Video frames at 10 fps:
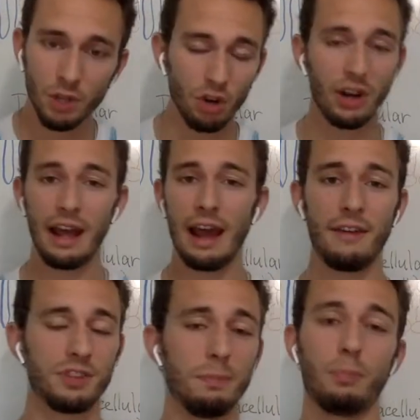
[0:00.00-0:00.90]
You're going to
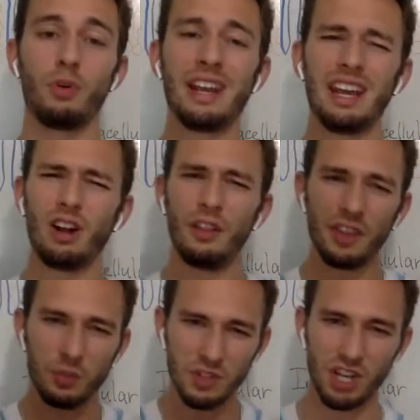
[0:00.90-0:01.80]
have to bring in all
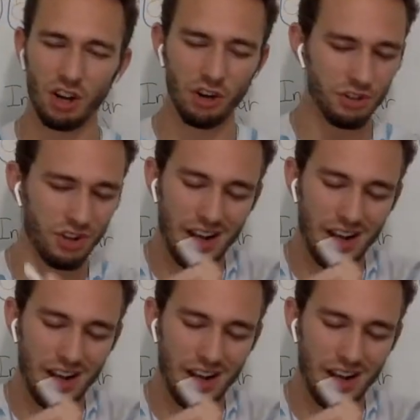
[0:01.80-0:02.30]
these materials.